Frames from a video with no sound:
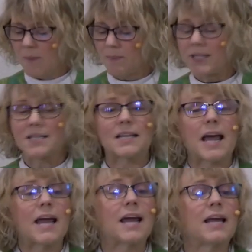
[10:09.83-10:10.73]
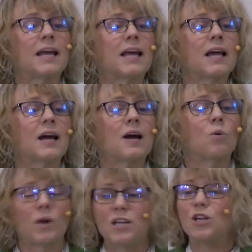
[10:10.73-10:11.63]
But today,
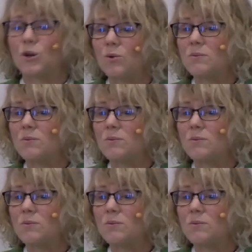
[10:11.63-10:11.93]
we do.